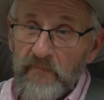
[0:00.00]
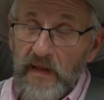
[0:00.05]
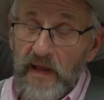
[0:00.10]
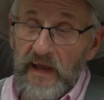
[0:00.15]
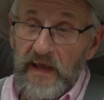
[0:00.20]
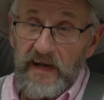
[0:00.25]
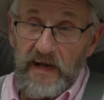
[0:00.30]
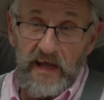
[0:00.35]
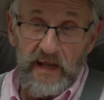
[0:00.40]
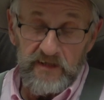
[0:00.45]

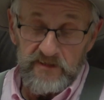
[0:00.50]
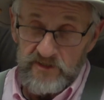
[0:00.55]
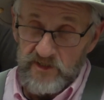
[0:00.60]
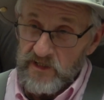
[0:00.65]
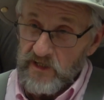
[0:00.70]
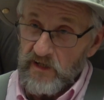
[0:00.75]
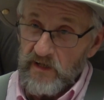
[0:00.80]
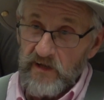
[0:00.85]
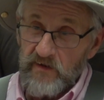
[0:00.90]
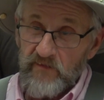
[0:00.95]
And I
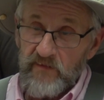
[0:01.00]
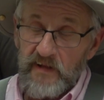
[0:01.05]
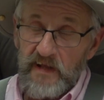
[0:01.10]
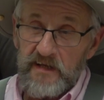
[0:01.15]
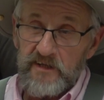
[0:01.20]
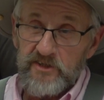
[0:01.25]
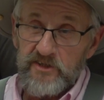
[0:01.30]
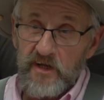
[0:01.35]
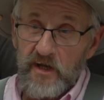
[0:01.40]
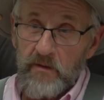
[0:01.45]
still live in
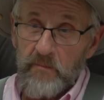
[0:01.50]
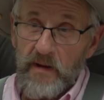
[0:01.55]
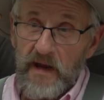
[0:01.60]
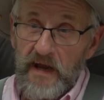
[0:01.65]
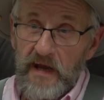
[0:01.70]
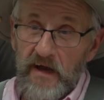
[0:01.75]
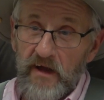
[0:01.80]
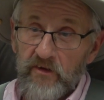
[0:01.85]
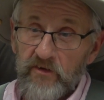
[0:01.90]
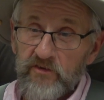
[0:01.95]
that same
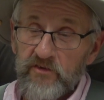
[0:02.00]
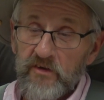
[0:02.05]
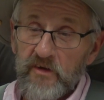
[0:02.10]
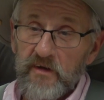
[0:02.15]
house